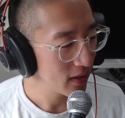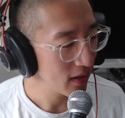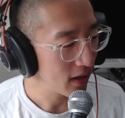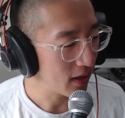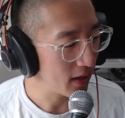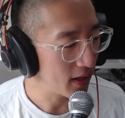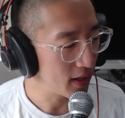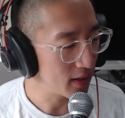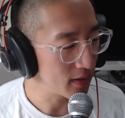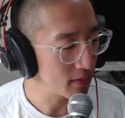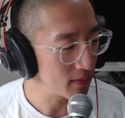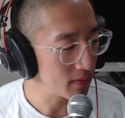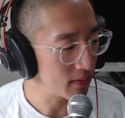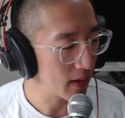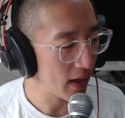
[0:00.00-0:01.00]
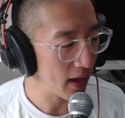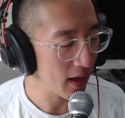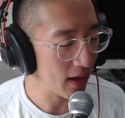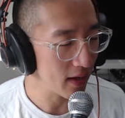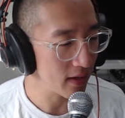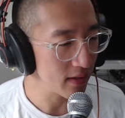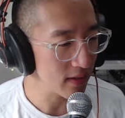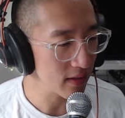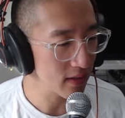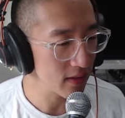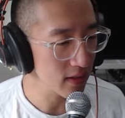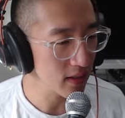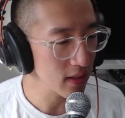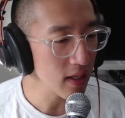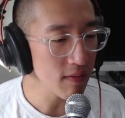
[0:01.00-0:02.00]
And
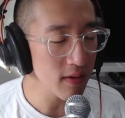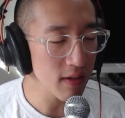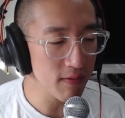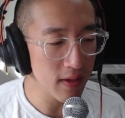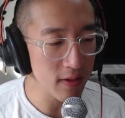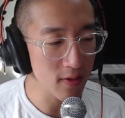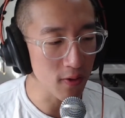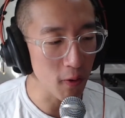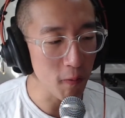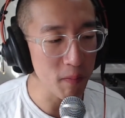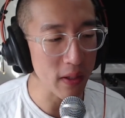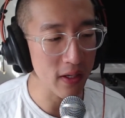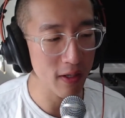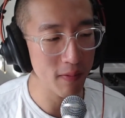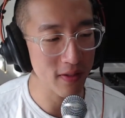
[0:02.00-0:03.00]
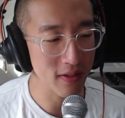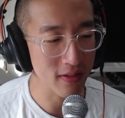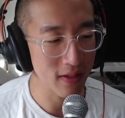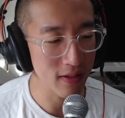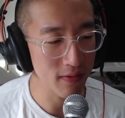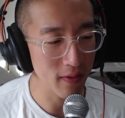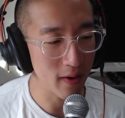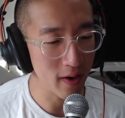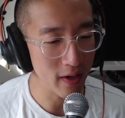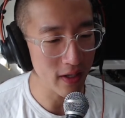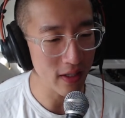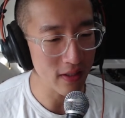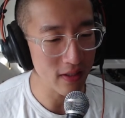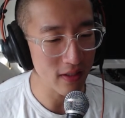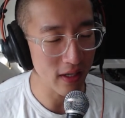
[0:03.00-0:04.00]
even if they don't become a successful
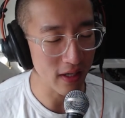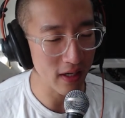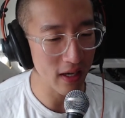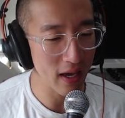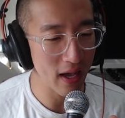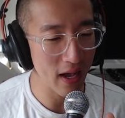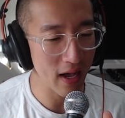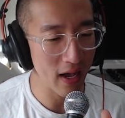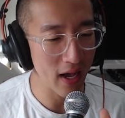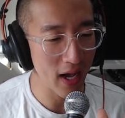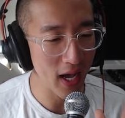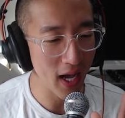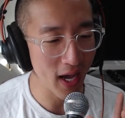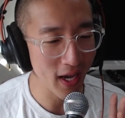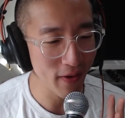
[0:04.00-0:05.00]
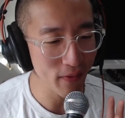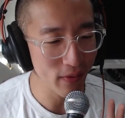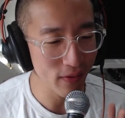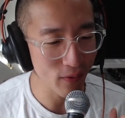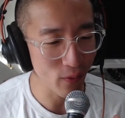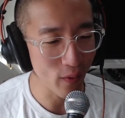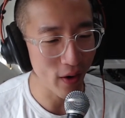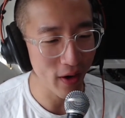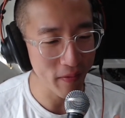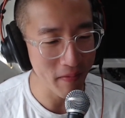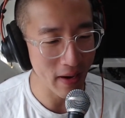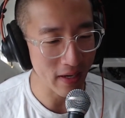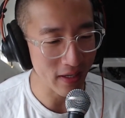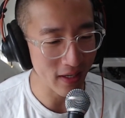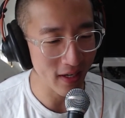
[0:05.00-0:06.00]
artist, like I would want
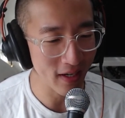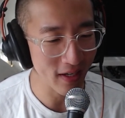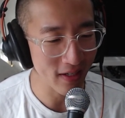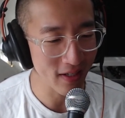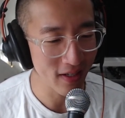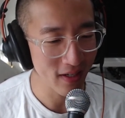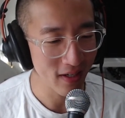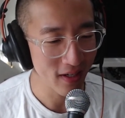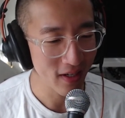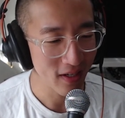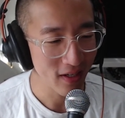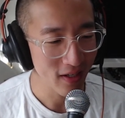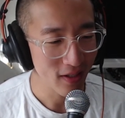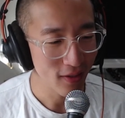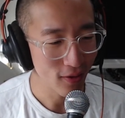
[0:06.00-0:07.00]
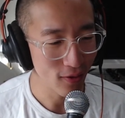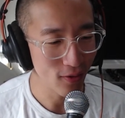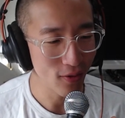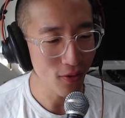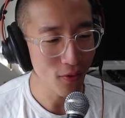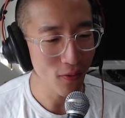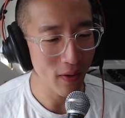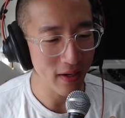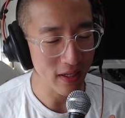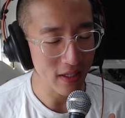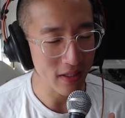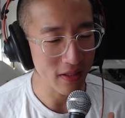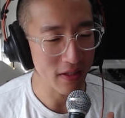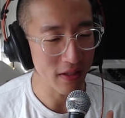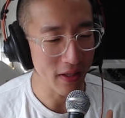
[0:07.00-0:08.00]
my kid to do what he
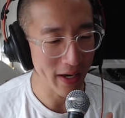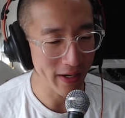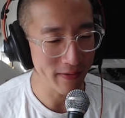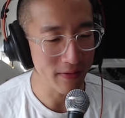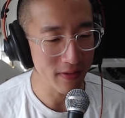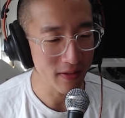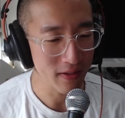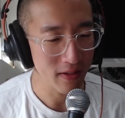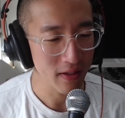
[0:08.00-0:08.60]
loves.